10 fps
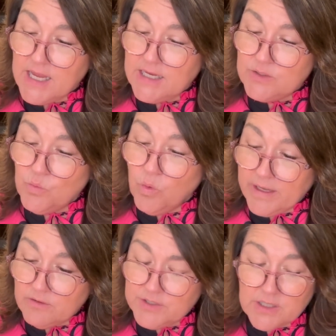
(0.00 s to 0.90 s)
and
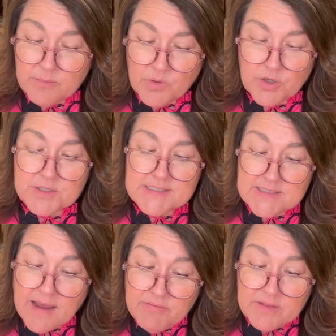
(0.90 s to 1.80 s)
William, her
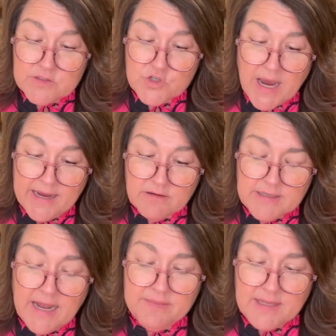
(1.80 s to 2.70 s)
7th child,
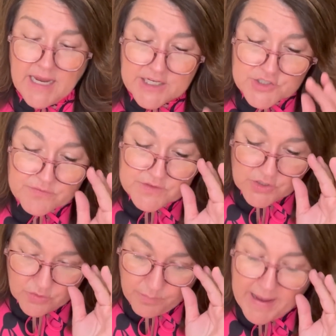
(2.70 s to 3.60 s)
at the age of
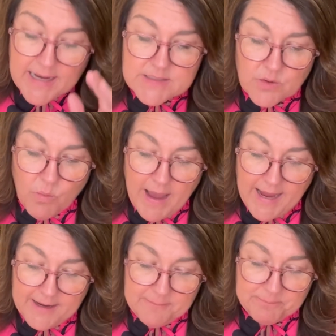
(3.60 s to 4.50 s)
2, pass away.